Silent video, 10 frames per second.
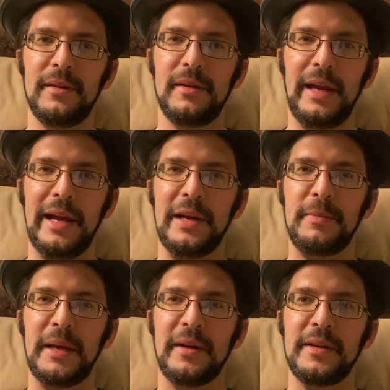hand,
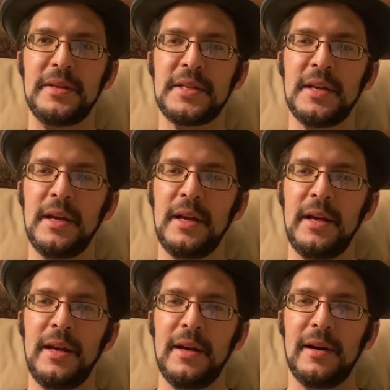because
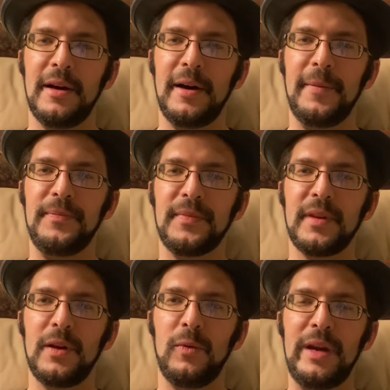when